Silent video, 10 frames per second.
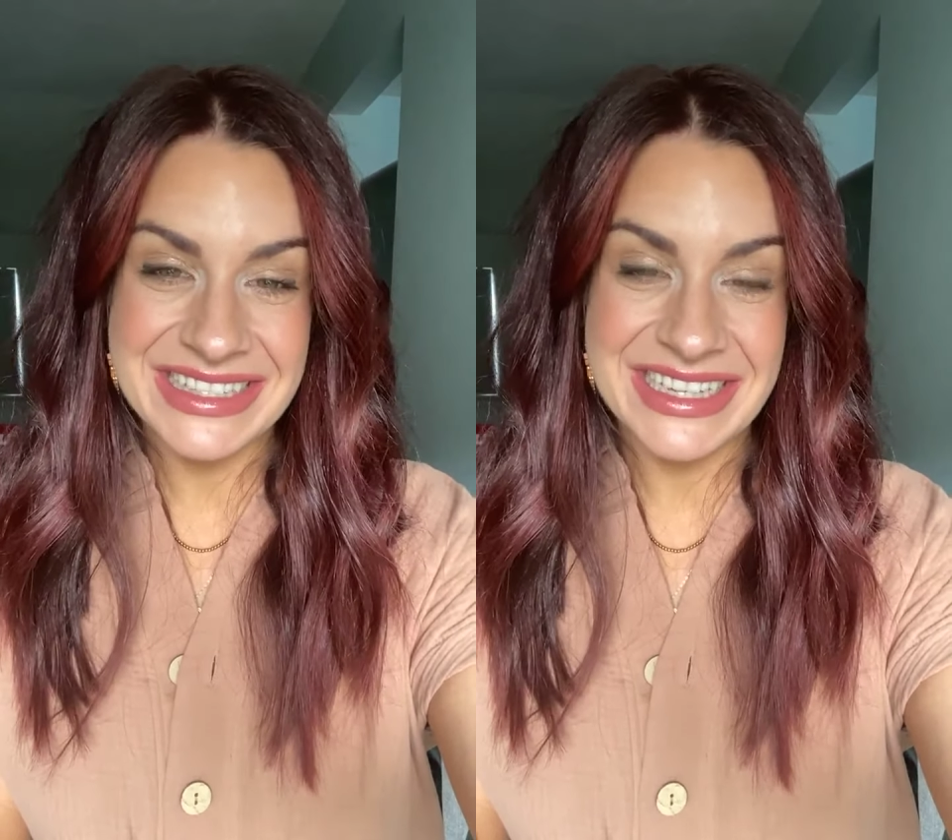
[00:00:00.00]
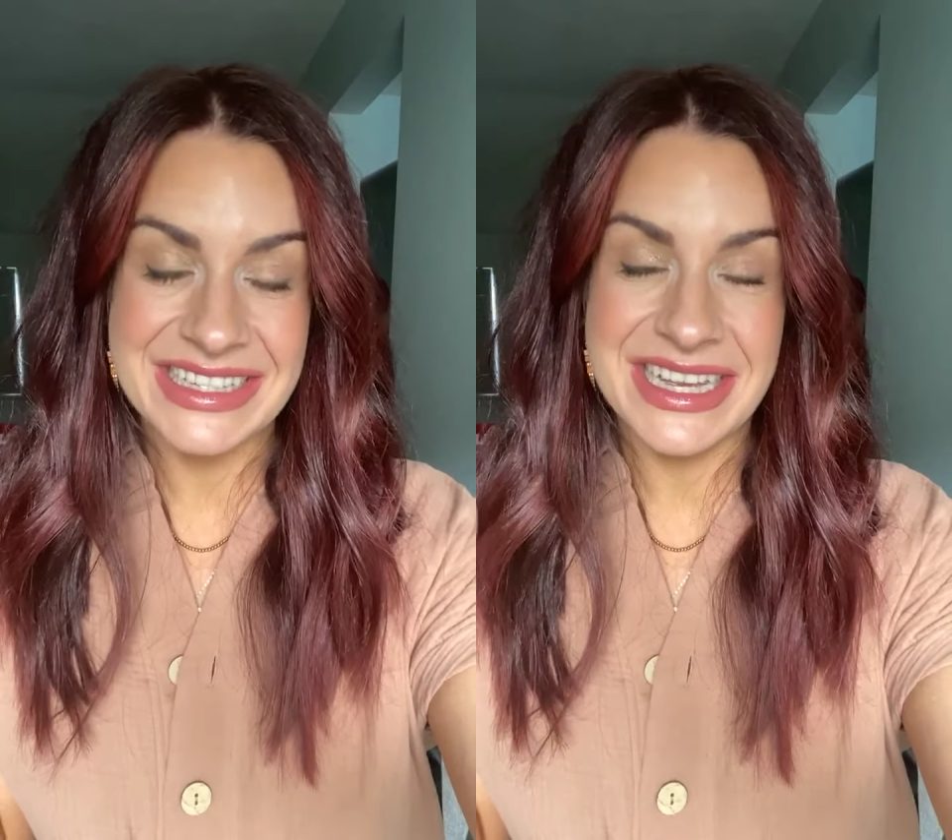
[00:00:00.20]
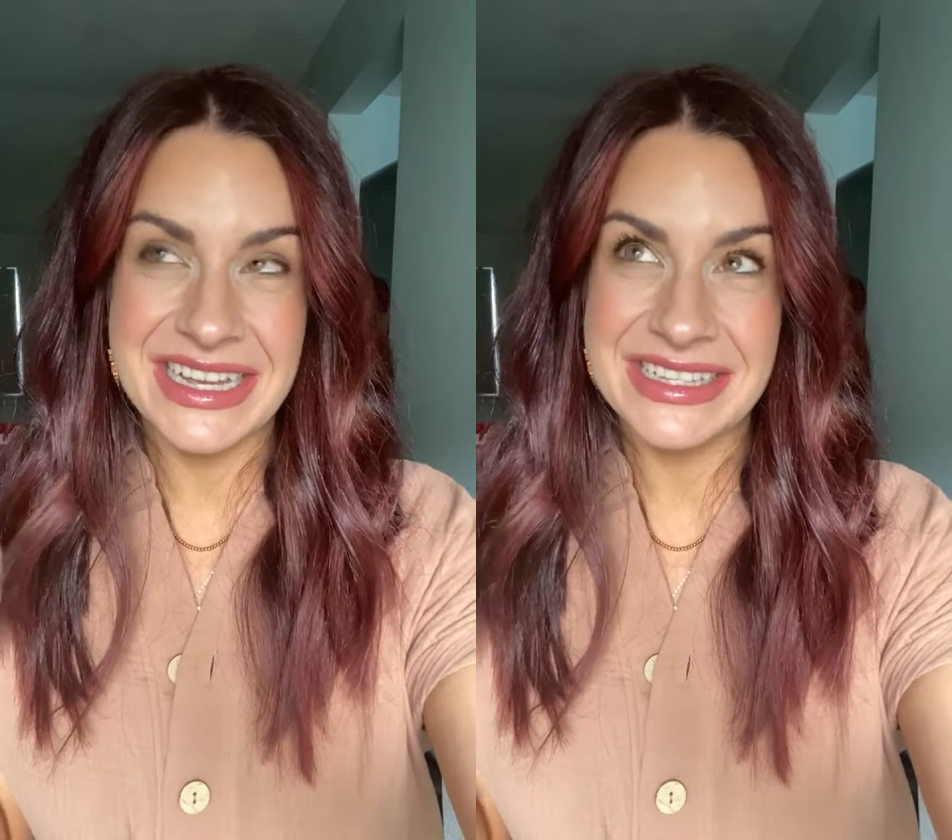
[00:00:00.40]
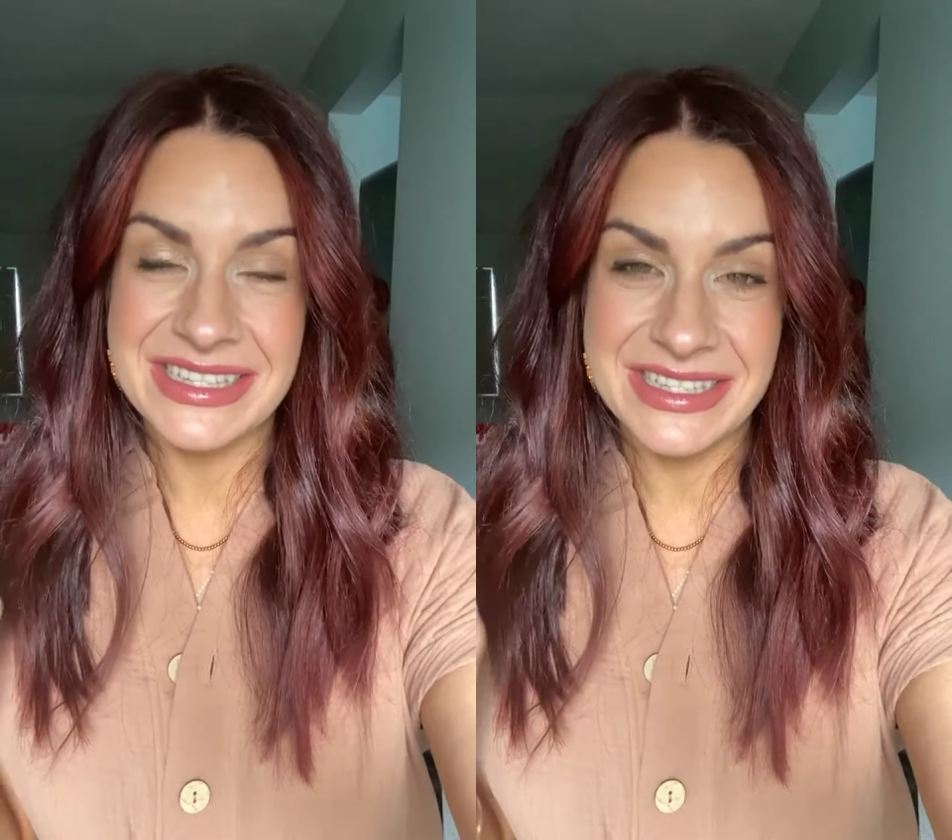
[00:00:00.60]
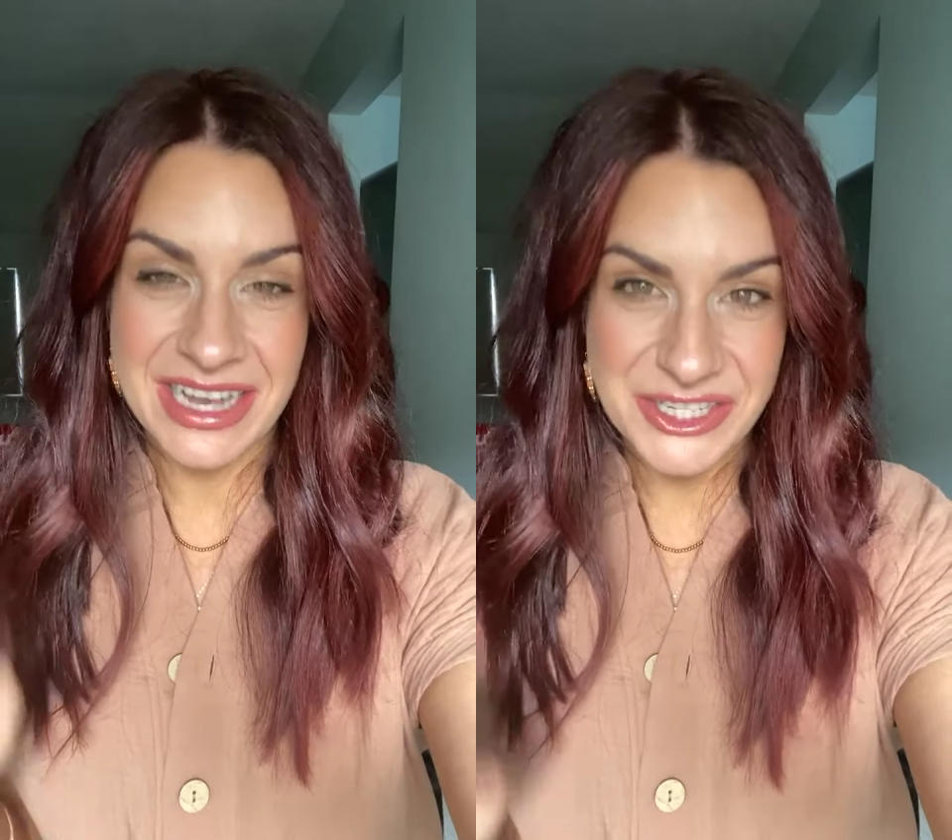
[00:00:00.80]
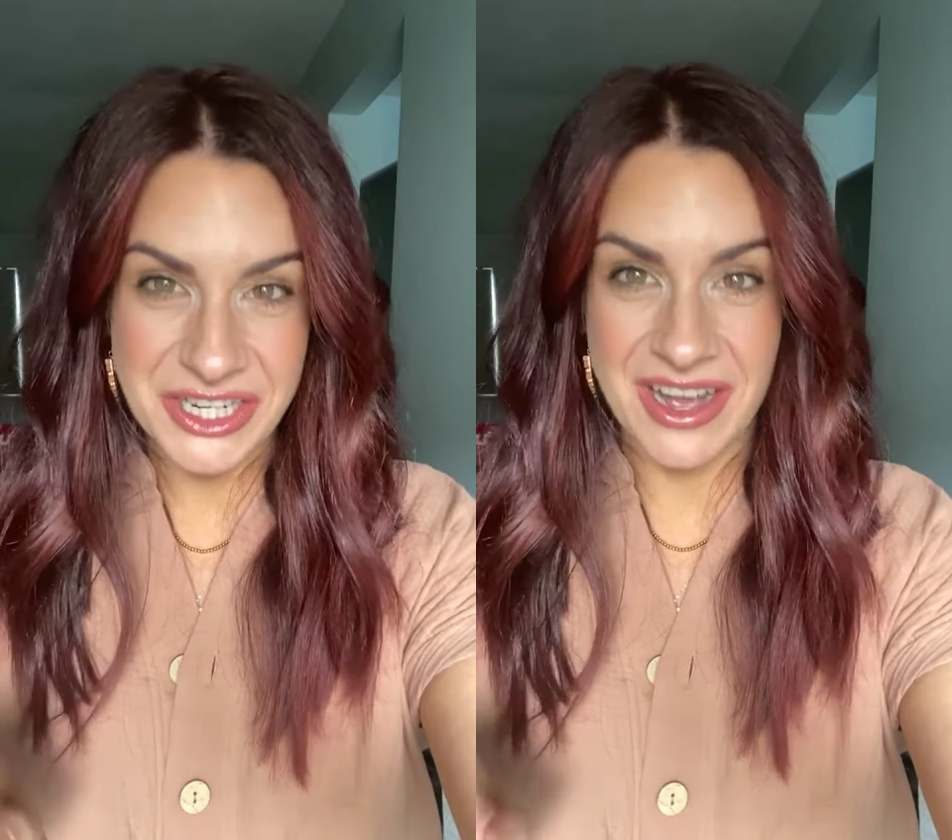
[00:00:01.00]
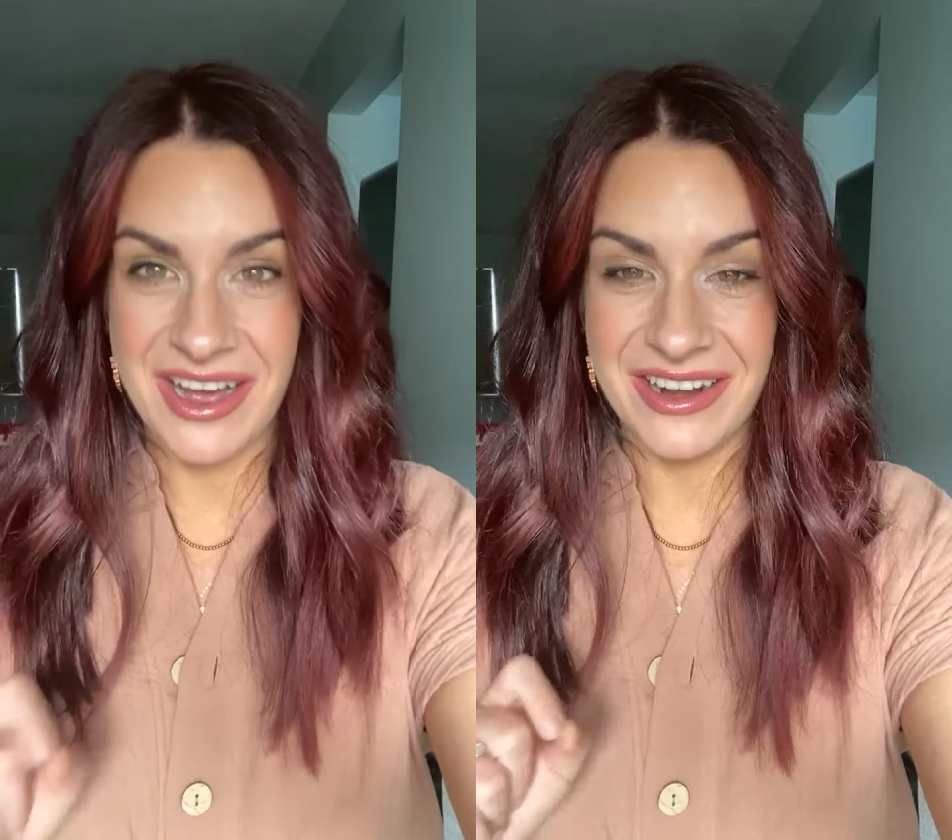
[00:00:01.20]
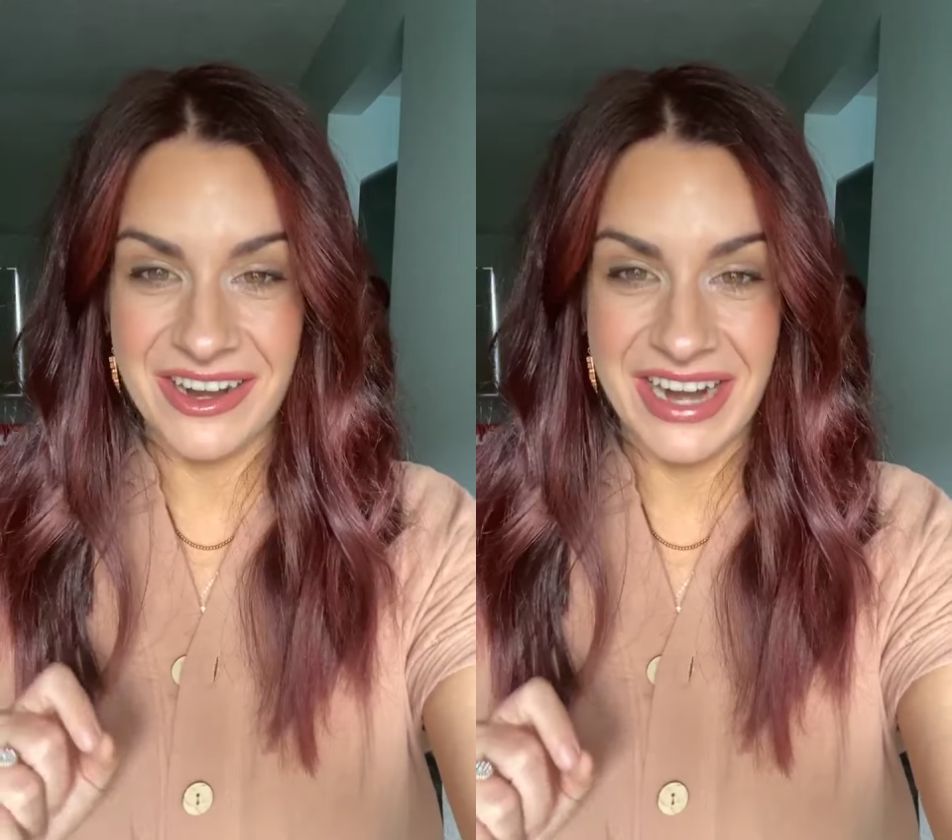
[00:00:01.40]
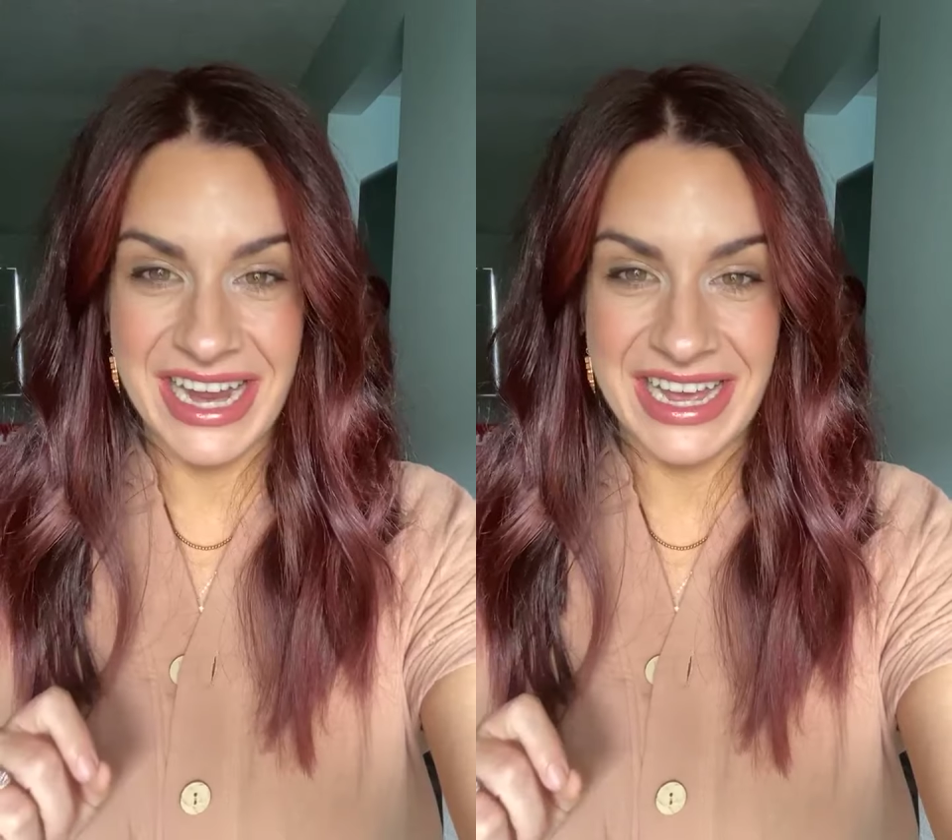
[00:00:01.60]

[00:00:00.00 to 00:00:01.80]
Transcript: This is such an honor,